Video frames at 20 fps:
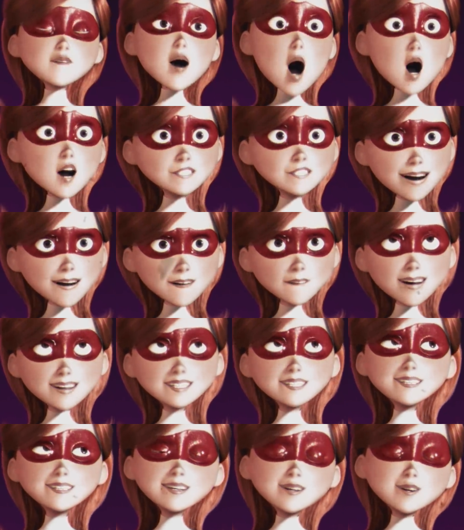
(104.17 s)
Of course I
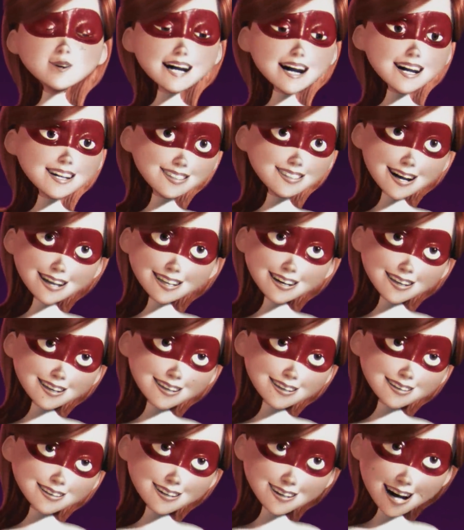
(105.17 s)
have a secret
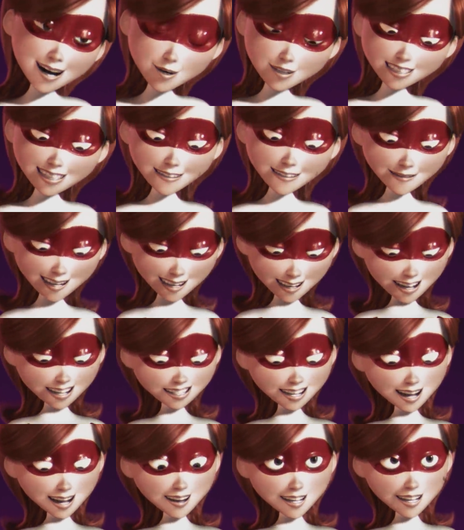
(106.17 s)
identity. Can you see me in
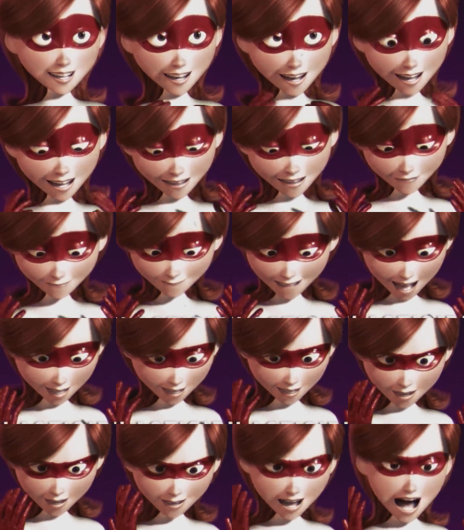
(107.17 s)
this at the um,
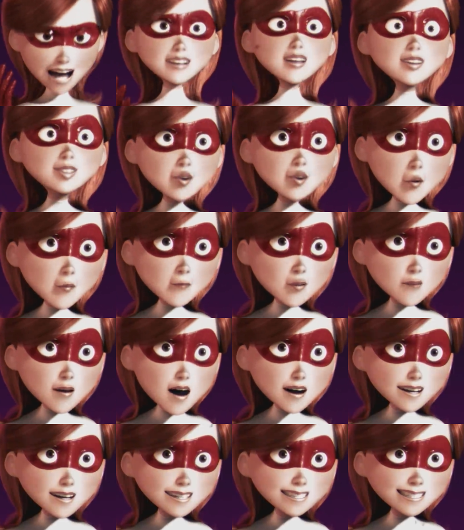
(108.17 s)
at the at the
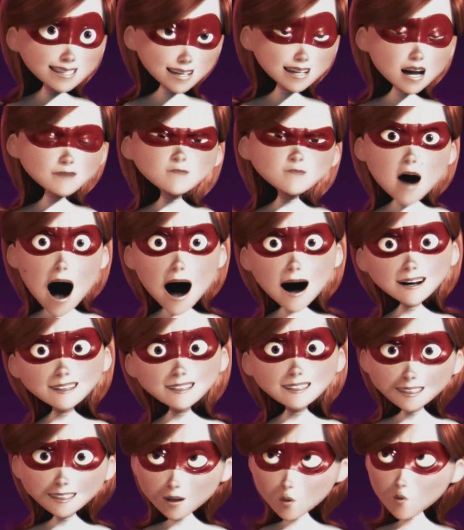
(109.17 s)
supermarket? Come
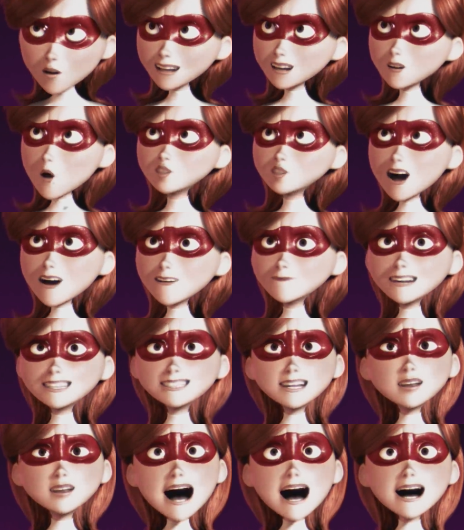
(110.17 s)
on. I would want to go
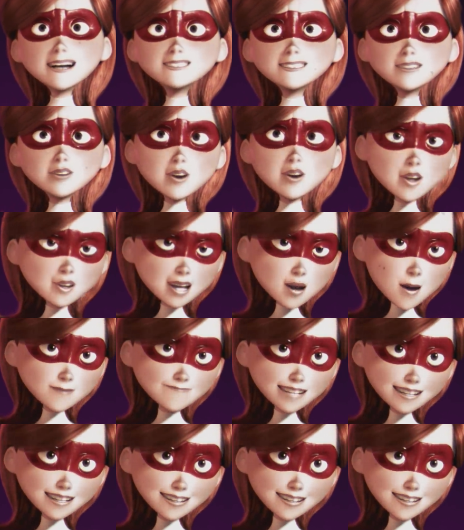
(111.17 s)
shopping as Elastigirl, you know what I